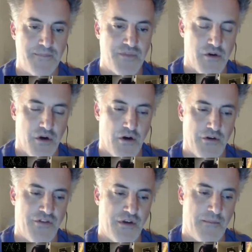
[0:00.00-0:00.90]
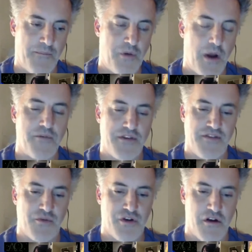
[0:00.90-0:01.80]
there are some properties
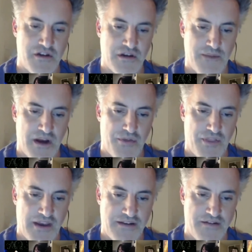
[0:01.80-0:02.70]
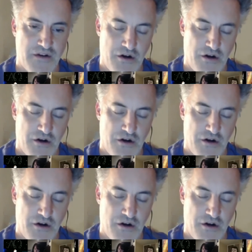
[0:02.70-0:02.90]
we're talking about that